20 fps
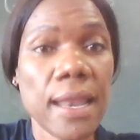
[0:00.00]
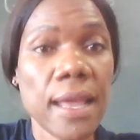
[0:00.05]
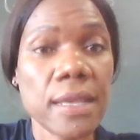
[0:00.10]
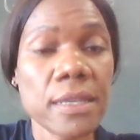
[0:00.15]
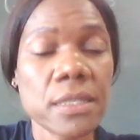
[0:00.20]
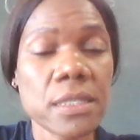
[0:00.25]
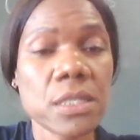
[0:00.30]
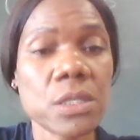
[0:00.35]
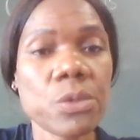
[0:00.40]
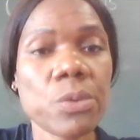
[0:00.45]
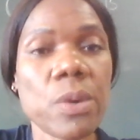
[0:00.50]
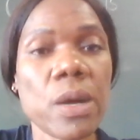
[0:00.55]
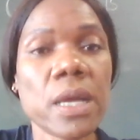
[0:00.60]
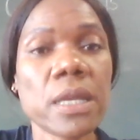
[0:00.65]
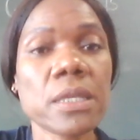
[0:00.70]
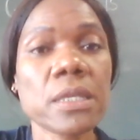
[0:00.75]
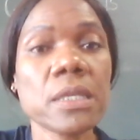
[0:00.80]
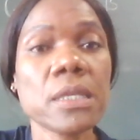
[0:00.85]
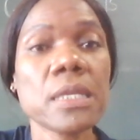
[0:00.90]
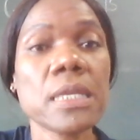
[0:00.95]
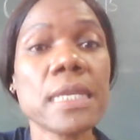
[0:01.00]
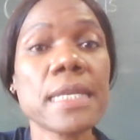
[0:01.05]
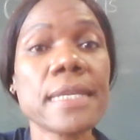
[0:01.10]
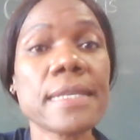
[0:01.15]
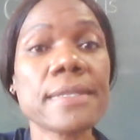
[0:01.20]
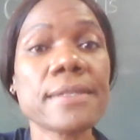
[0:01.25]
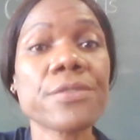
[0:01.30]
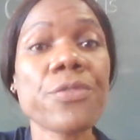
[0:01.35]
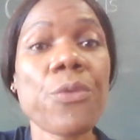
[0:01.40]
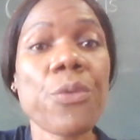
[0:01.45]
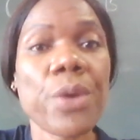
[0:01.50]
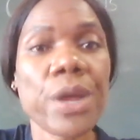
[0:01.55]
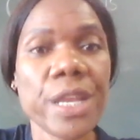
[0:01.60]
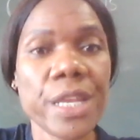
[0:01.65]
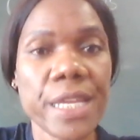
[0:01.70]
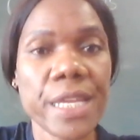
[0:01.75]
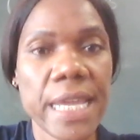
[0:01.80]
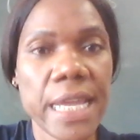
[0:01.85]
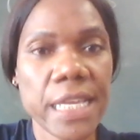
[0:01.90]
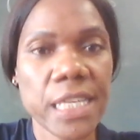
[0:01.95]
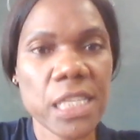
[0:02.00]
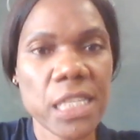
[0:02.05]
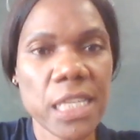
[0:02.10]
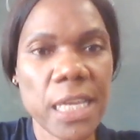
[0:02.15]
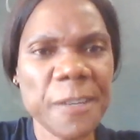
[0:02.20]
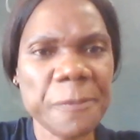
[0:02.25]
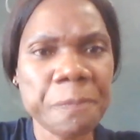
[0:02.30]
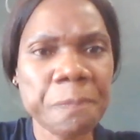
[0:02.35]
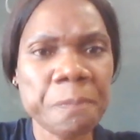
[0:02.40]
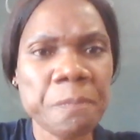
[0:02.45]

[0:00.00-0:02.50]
last one is radiation.